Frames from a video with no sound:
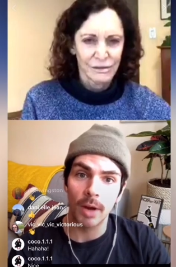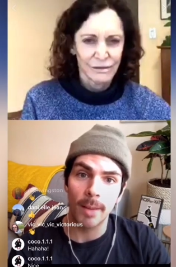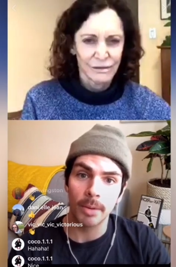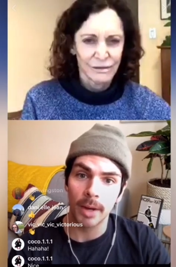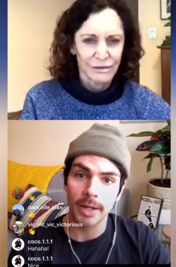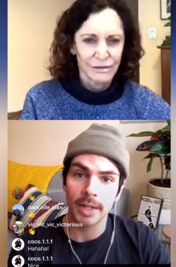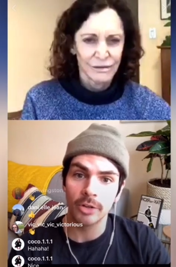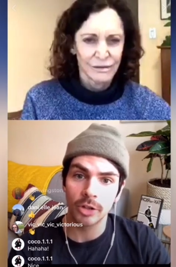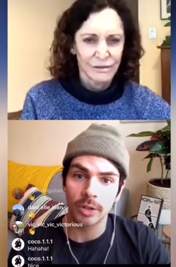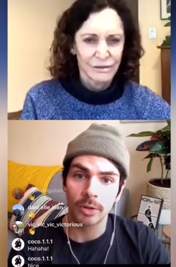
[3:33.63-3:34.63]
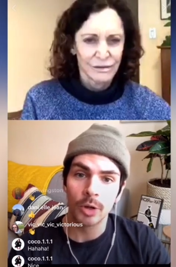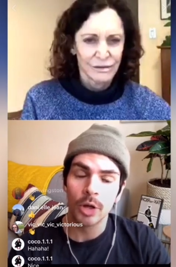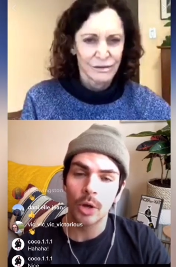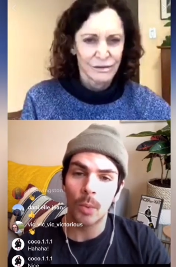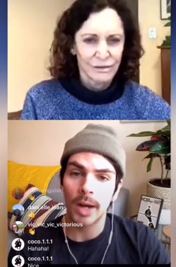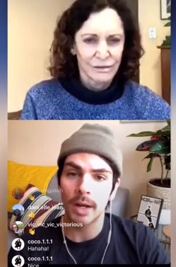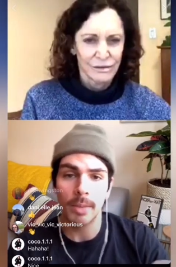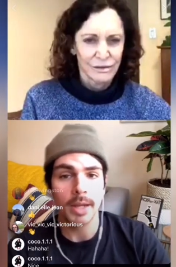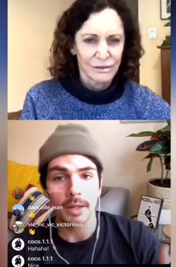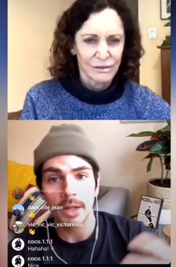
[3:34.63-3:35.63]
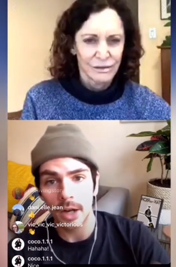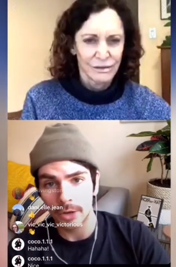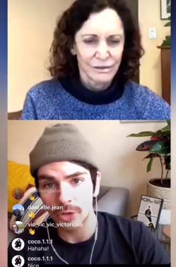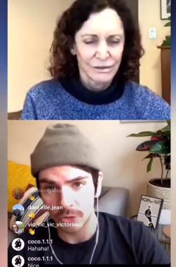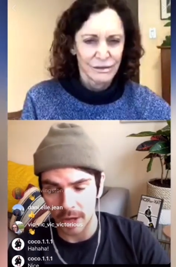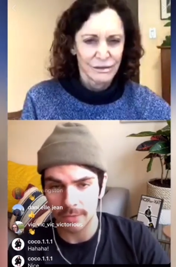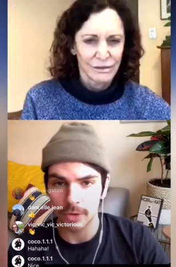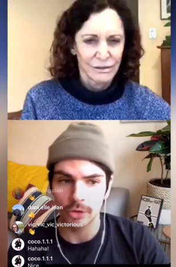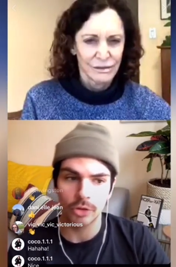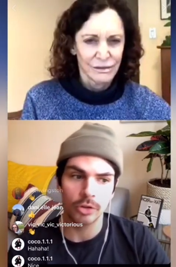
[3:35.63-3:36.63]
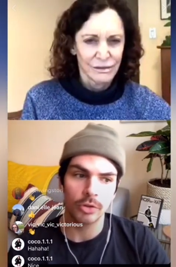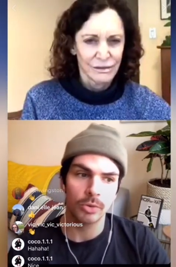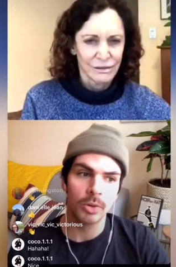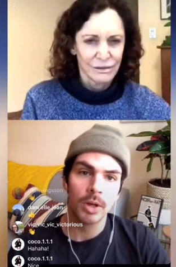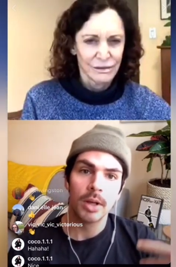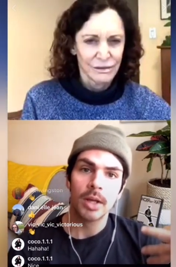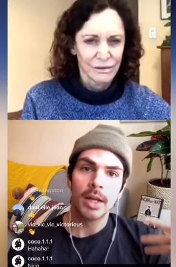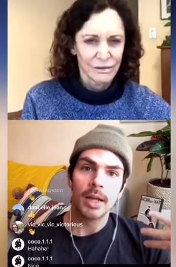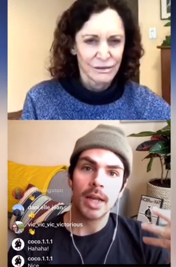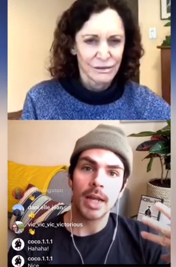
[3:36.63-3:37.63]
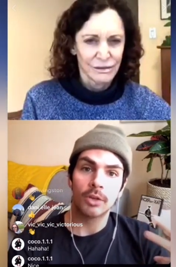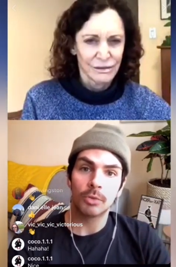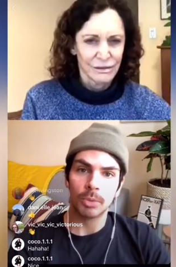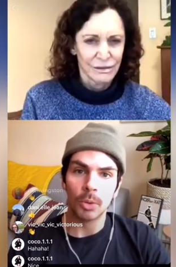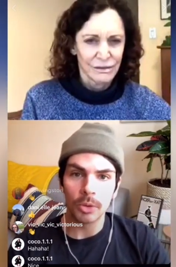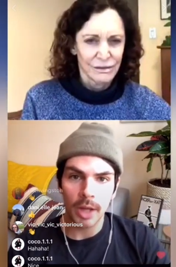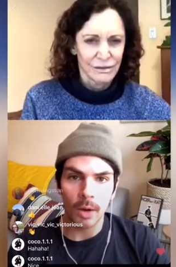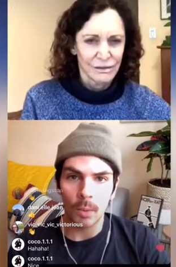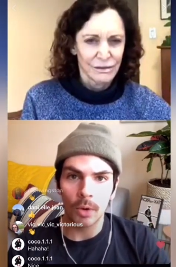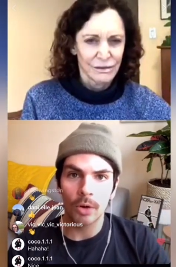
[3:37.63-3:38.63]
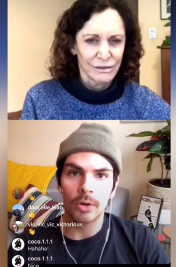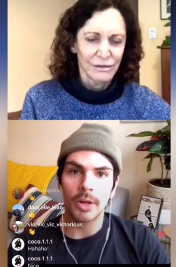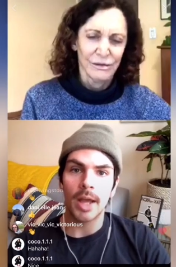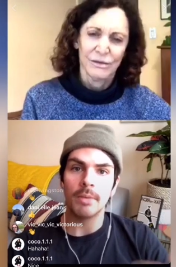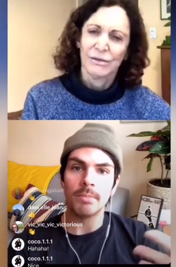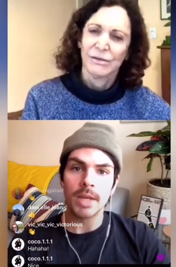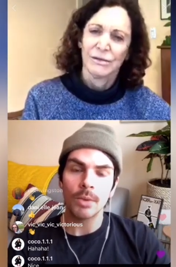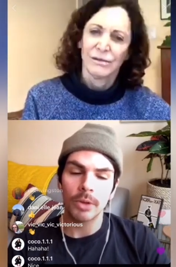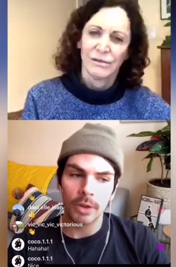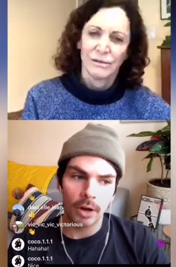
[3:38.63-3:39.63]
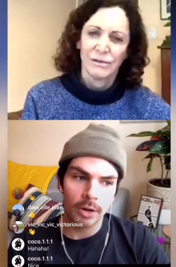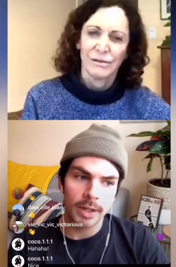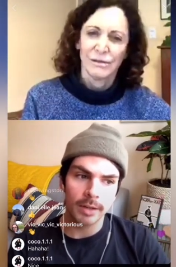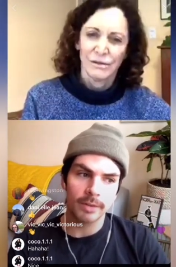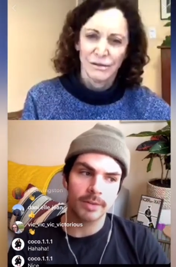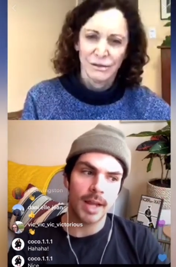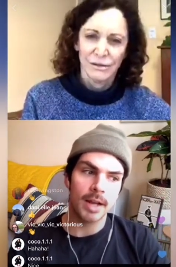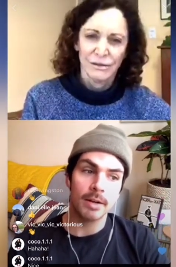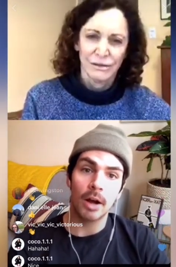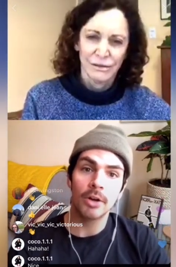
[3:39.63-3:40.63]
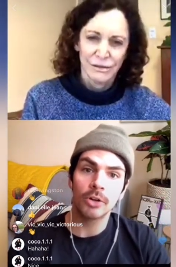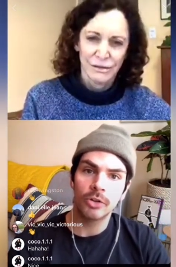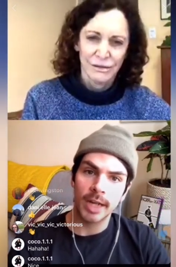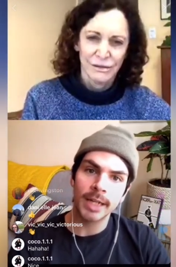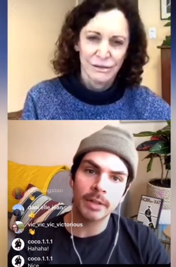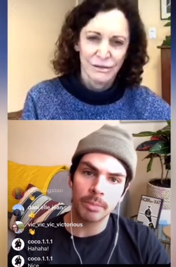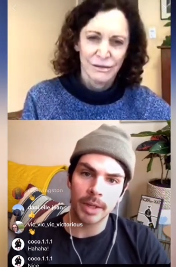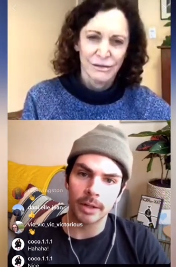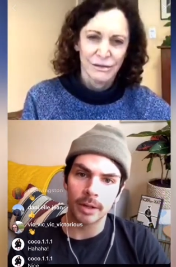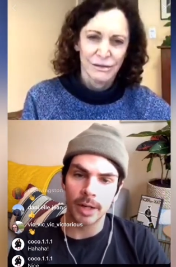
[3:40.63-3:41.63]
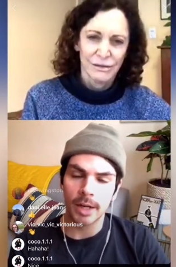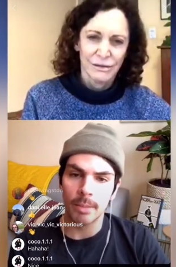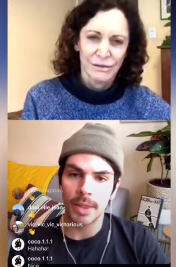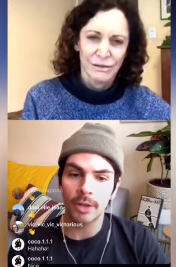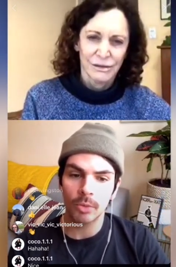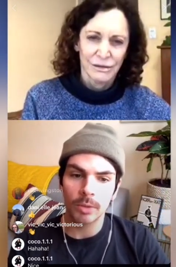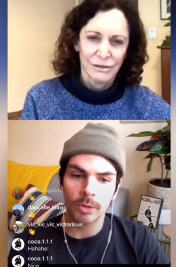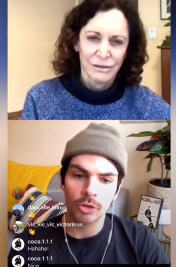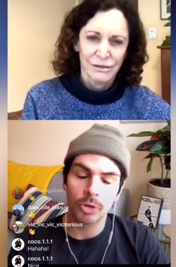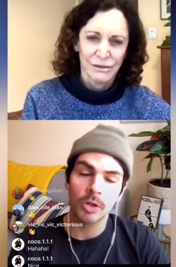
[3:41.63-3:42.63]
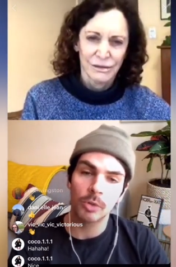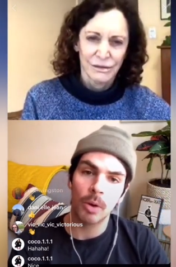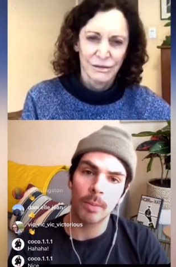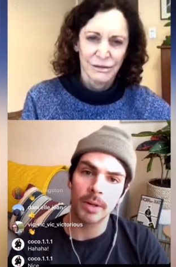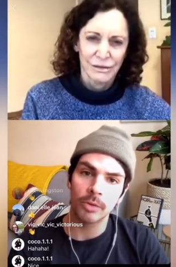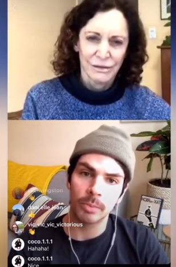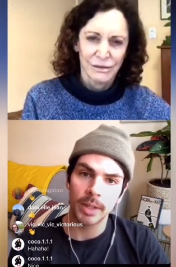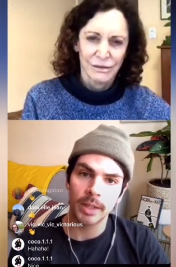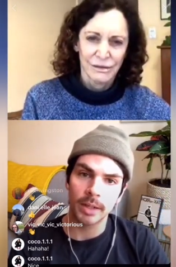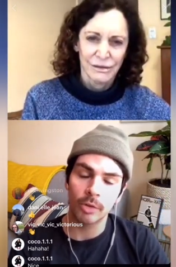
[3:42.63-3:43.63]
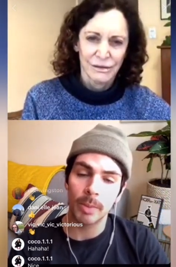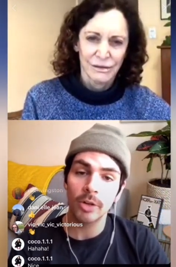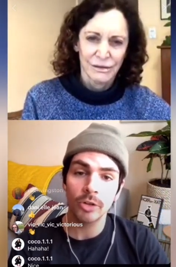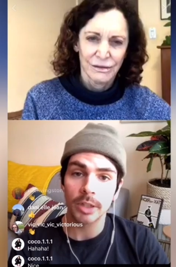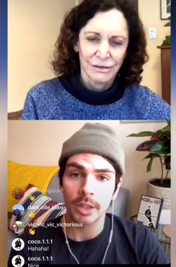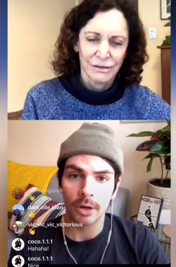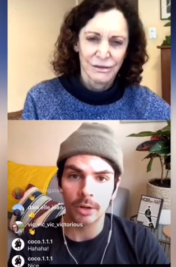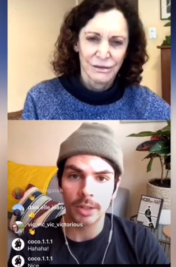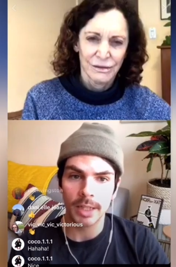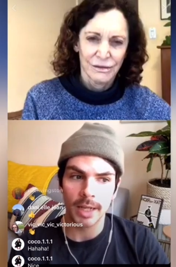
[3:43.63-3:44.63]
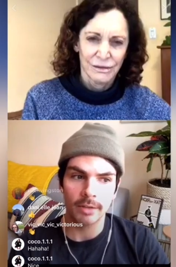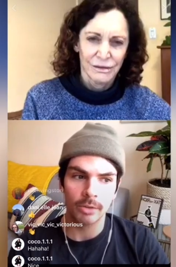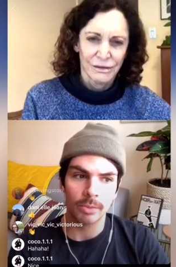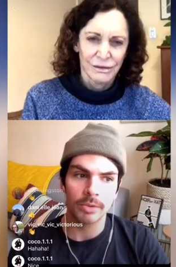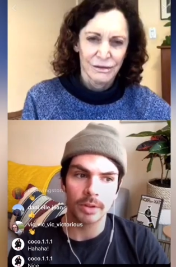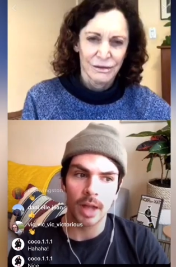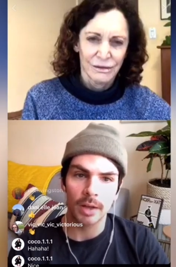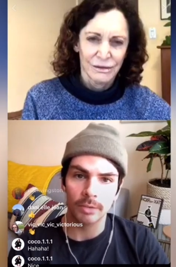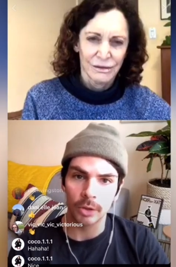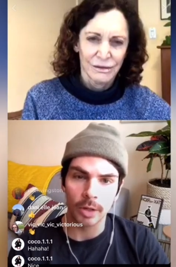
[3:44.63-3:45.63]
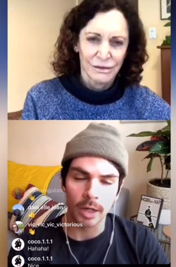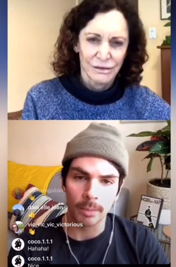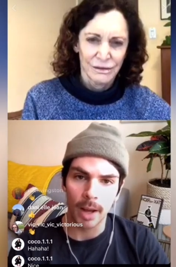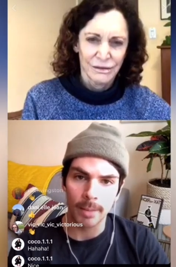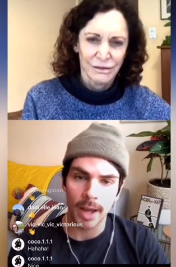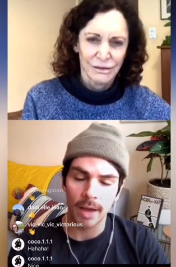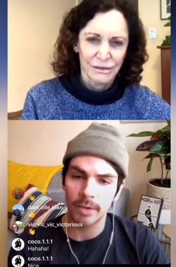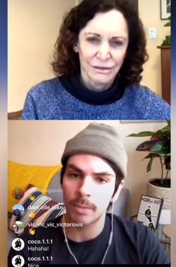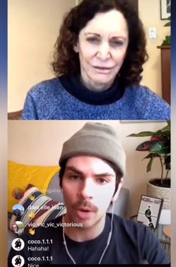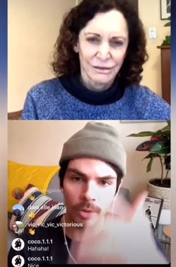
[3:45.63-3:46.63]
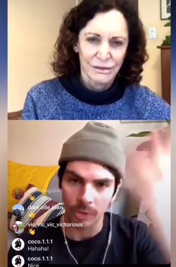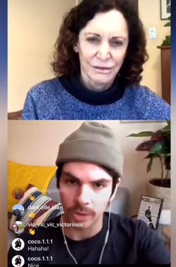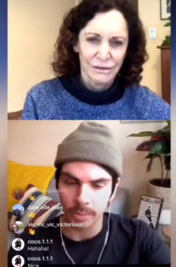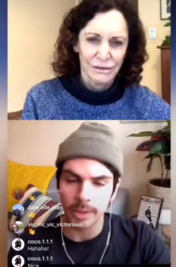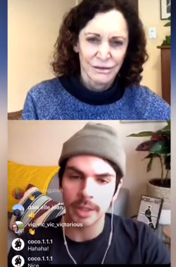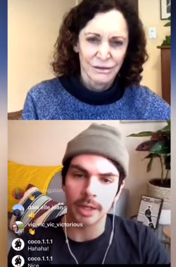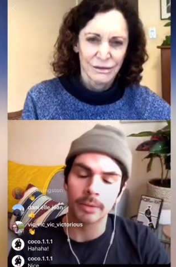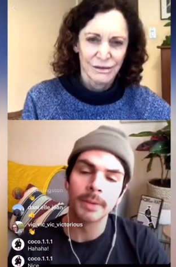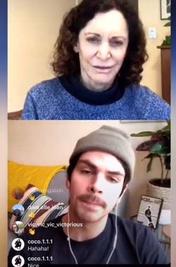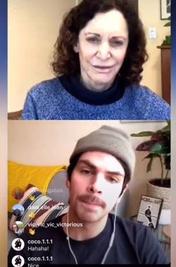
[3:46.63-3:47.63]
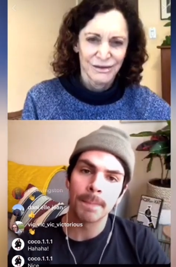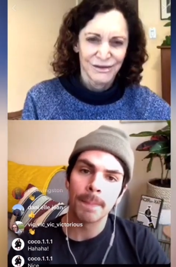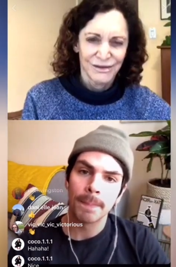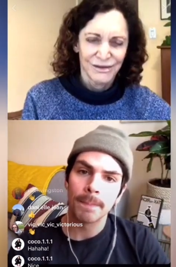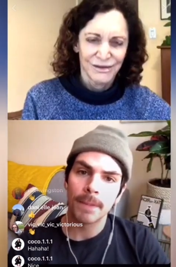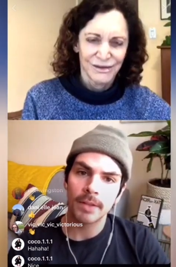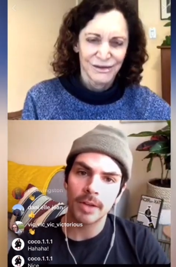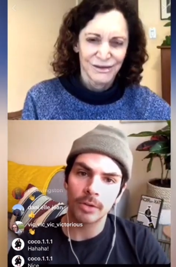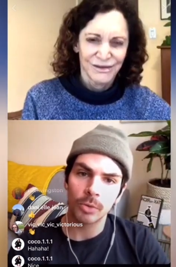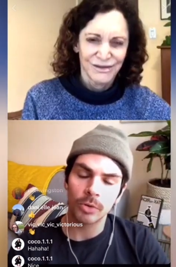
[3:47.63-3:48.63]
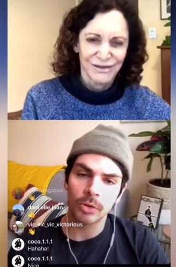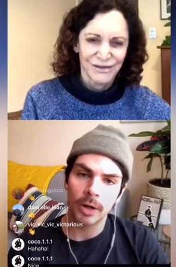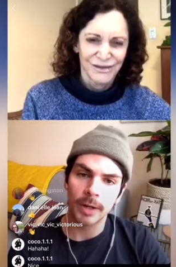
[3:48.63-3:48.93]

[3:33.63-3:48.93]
Speaker 1: my attention. Why not make it a conscious effort to explore that world and meet with artists and understand it better. Um, and that's really what Streets Department has been, especially in the early days. It was a lot of learning on my behalf, and I'm always learning, but you know, that's how it sort of started.